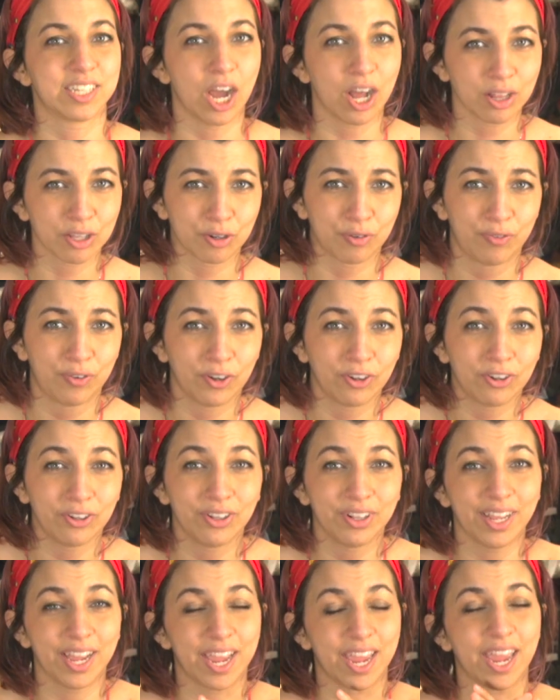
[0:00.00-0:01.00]

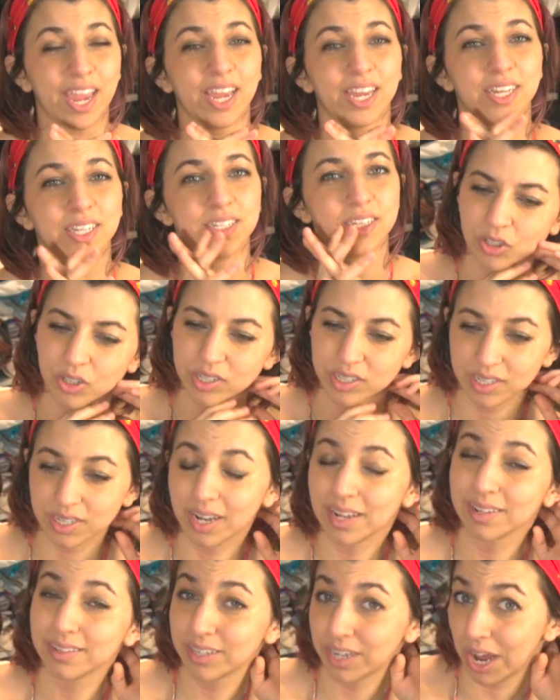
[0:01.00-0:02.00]
colorful, and just
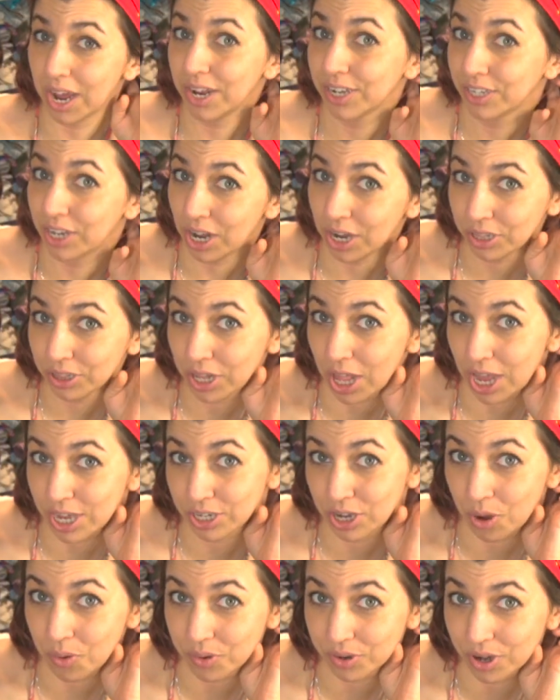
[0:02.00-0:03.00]
got a lot
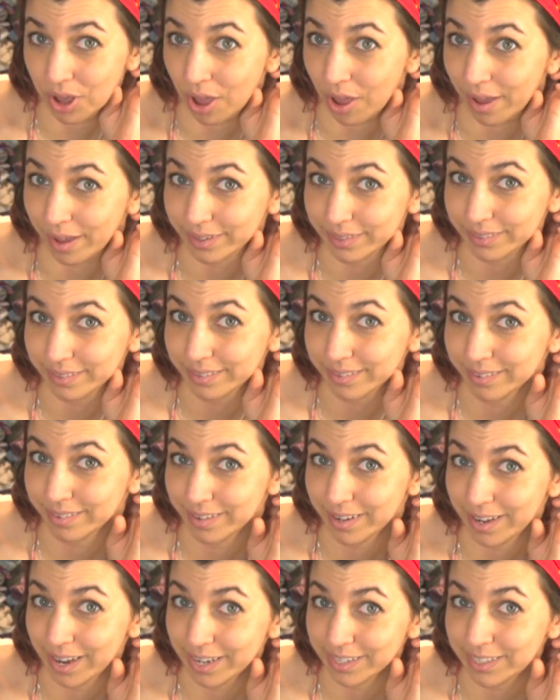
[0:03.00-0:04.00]
going on
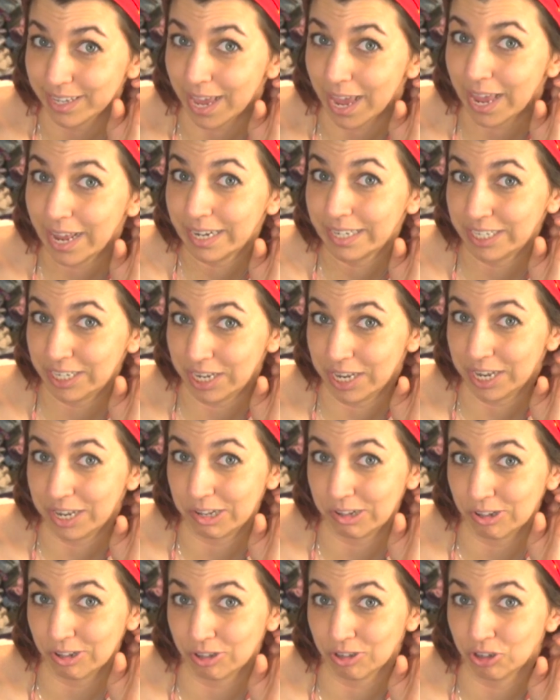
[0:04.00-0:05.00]
and can't
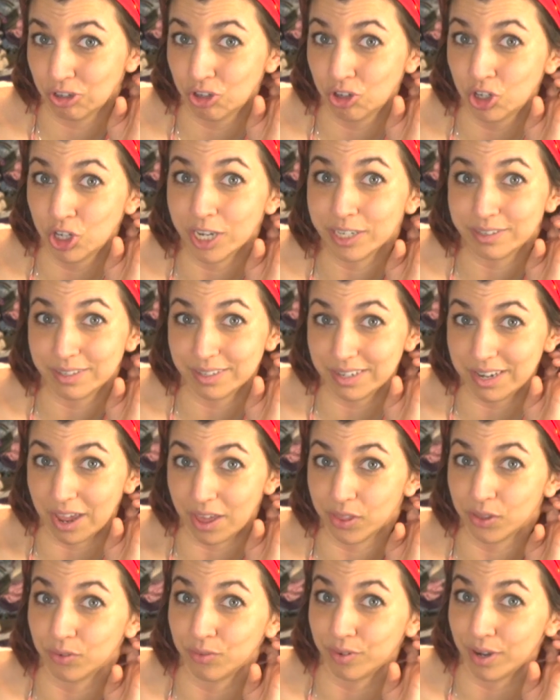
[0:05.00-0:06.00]
get it
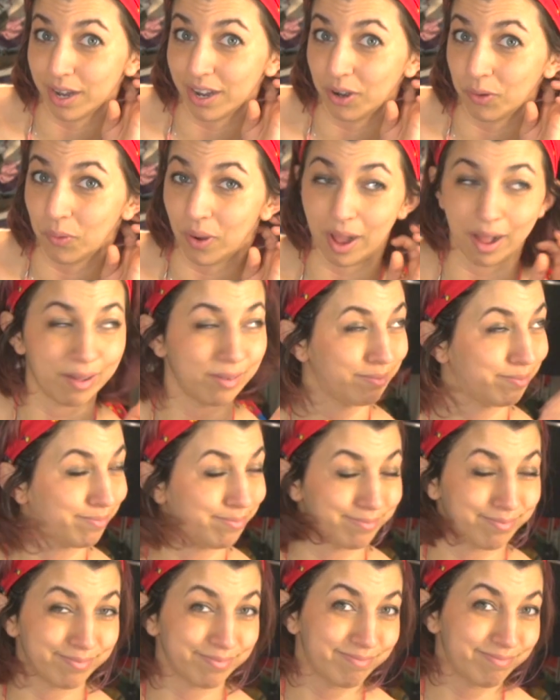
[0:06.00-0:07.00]
together very well.
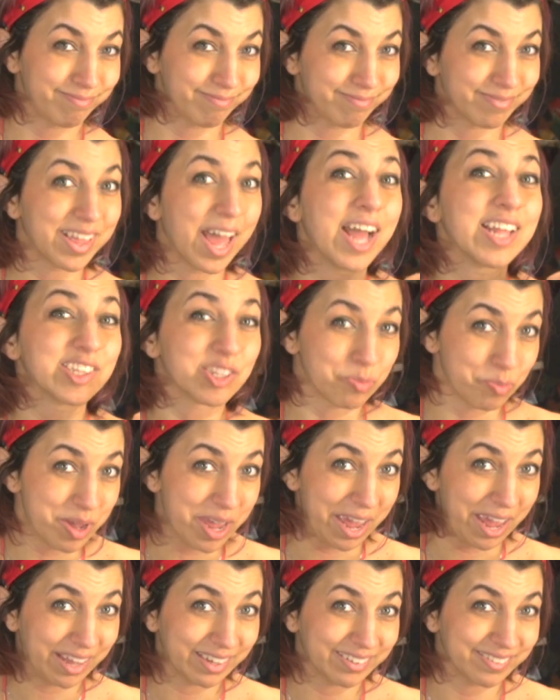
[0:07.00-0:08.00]
That's
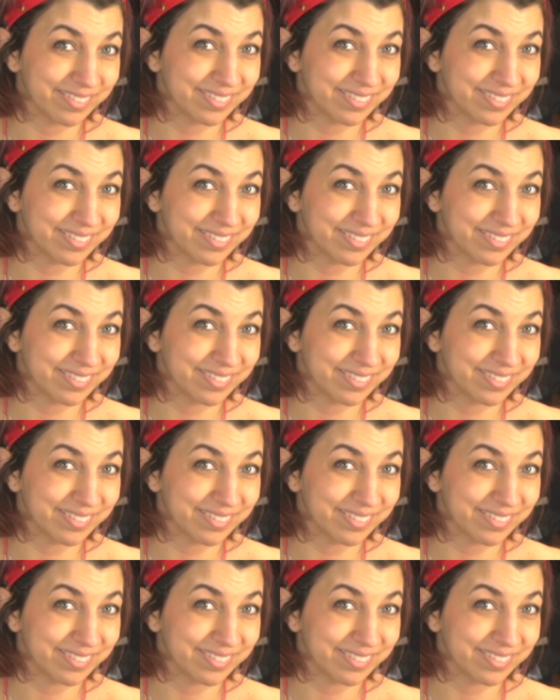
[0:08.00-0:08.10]
me.